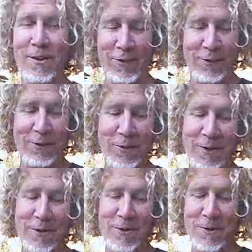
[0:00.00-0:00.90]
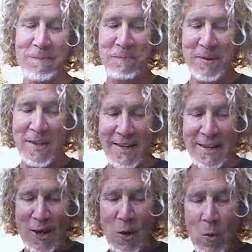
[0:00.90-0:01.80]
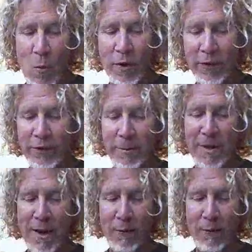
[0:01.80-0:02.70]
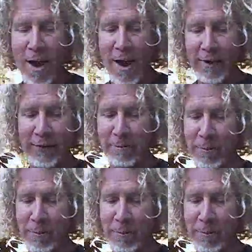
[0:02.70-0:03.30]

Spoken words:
Because this is really cool. What is it about rocks,